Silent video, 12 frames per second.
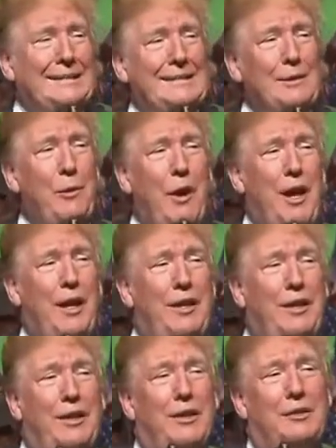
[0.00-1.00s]
What a
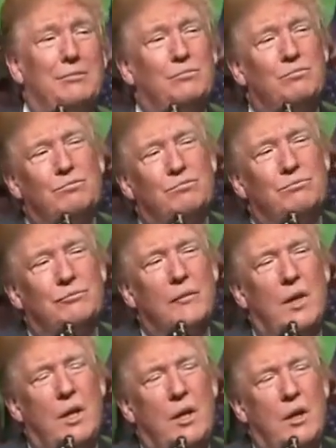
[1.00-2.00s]
deal.
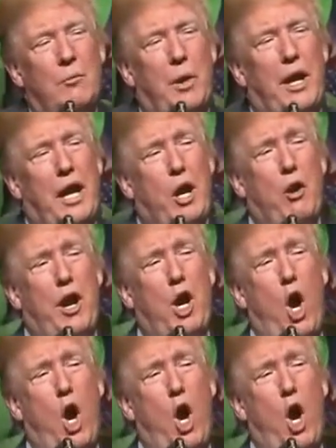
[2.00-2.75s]
But here at